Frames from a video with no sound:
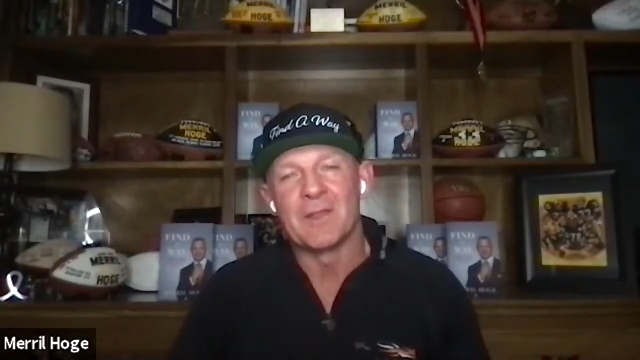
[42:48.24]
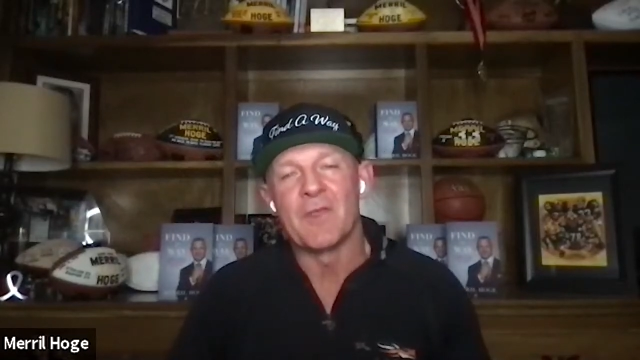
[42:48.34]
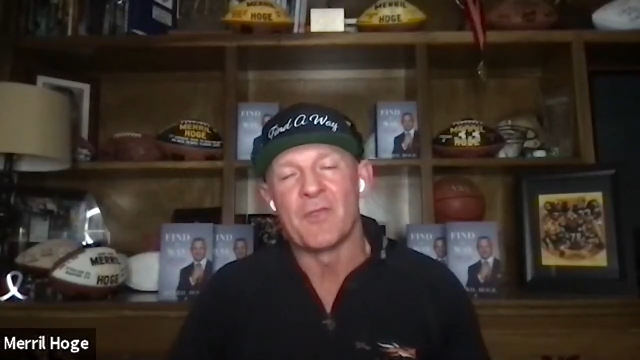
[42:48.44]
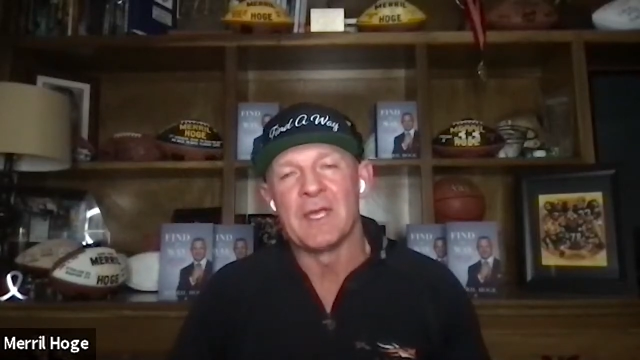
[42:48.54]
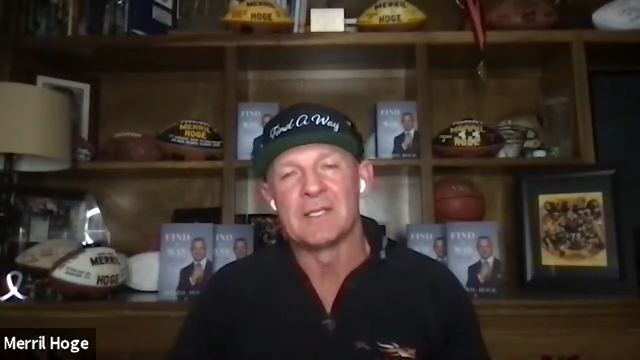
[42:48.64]

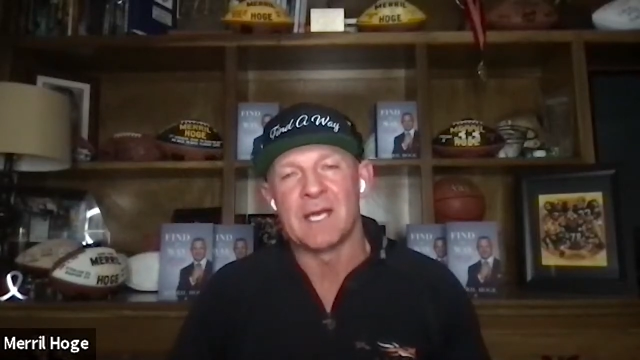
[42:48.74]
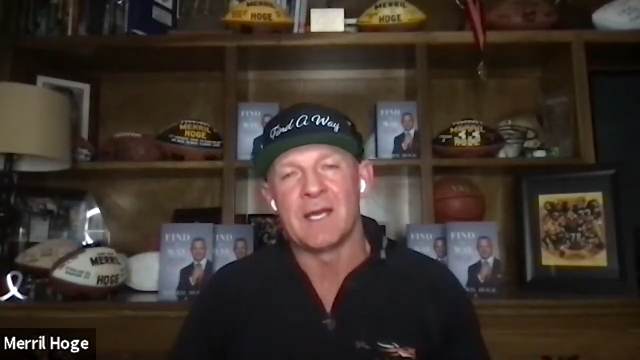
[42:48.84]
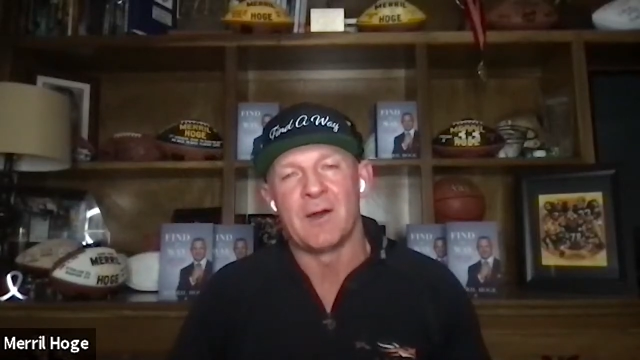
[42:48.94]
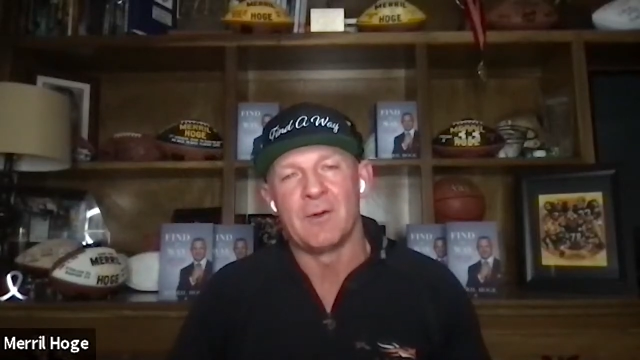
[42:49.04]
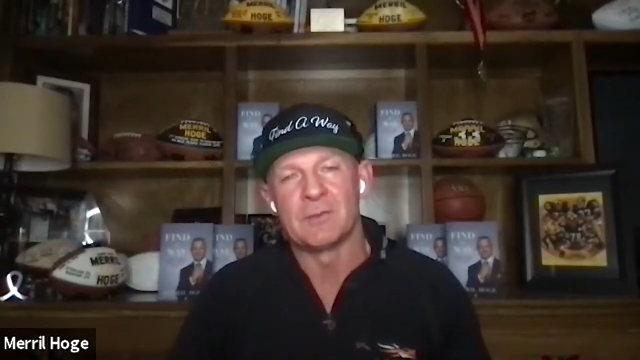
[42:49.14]
the things
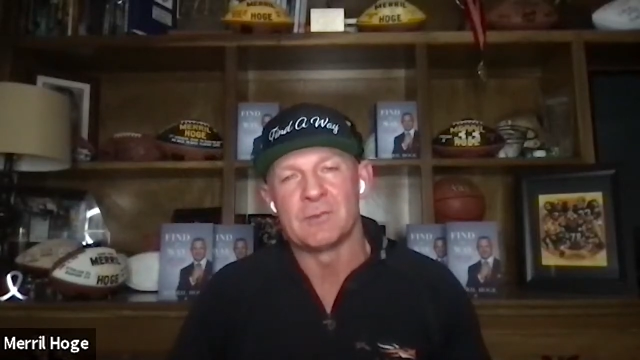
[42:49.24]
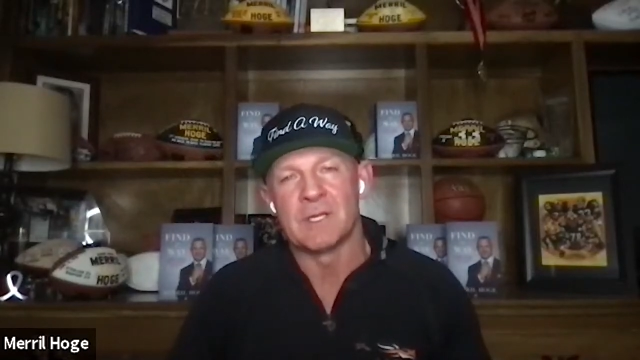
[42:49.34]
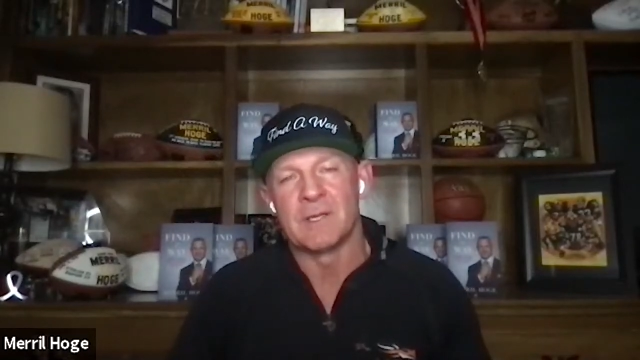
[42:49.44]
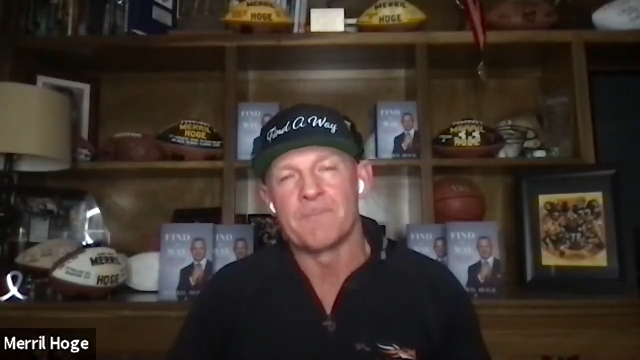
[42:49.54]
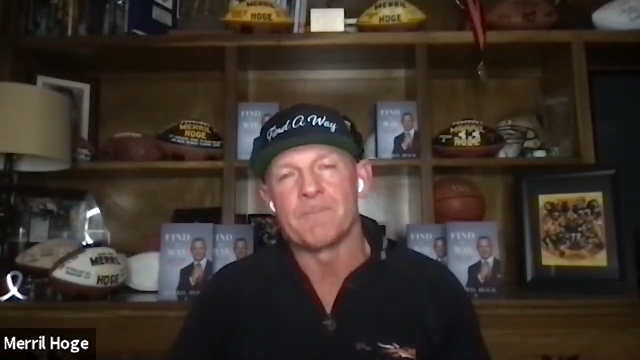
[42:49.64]
I always,
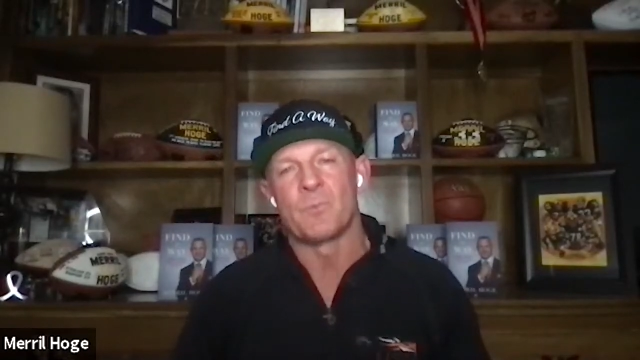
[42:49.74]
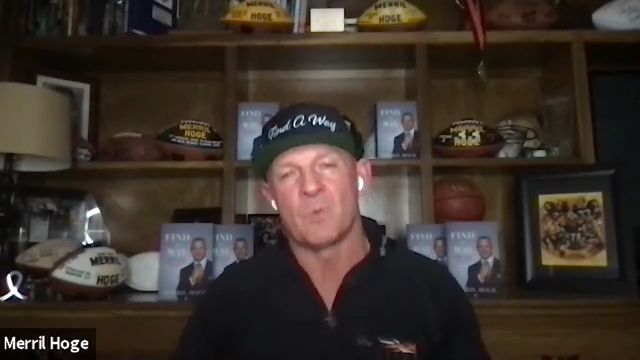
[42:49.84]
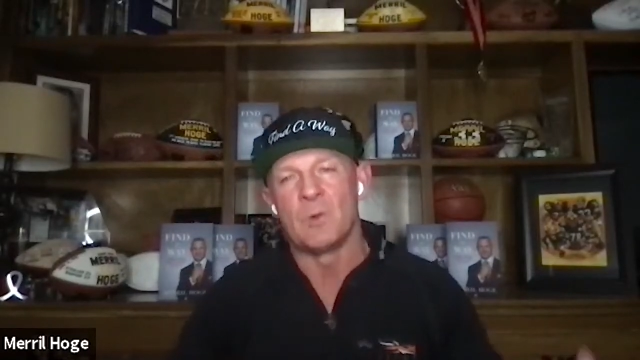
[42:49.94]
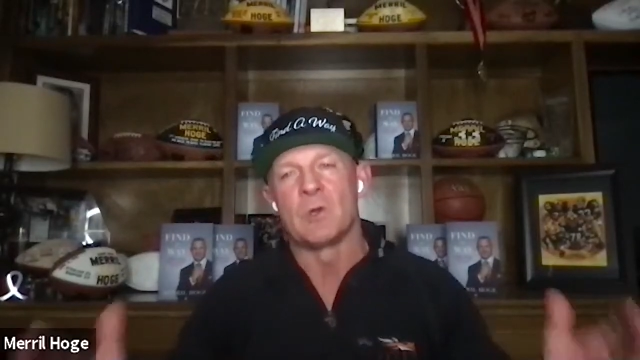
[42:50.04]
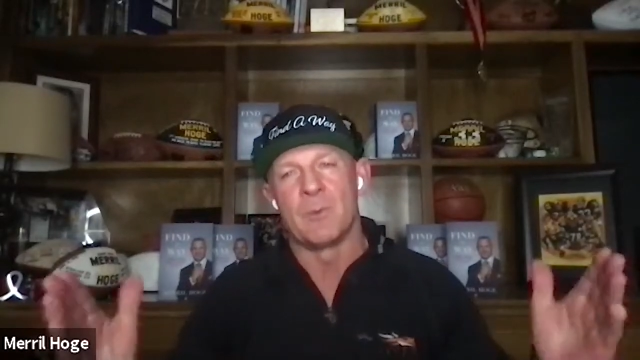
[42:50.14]
that
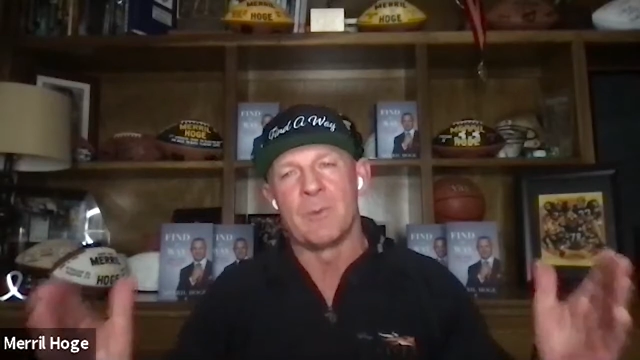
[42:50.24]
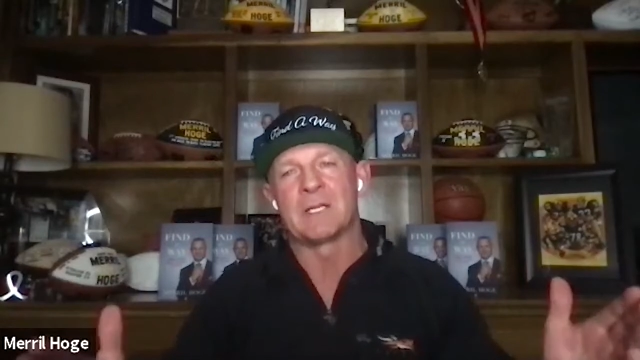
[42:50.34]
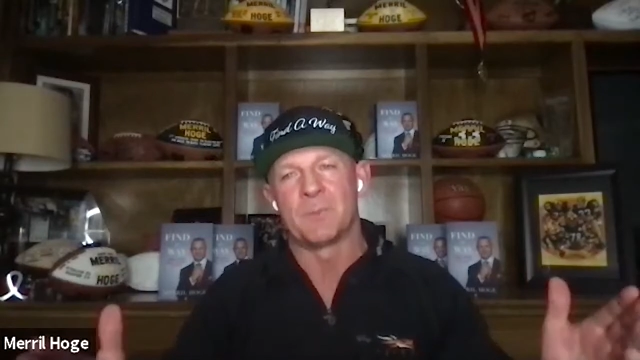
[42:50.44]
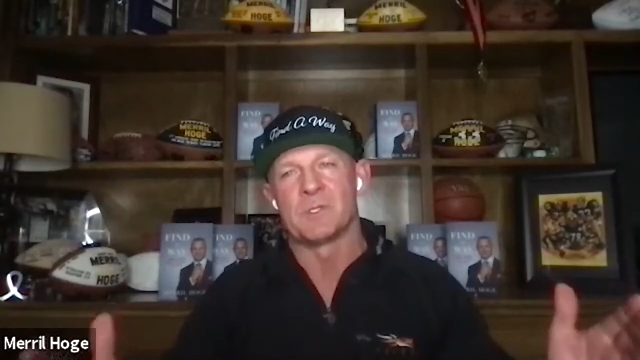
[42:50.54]
when you go back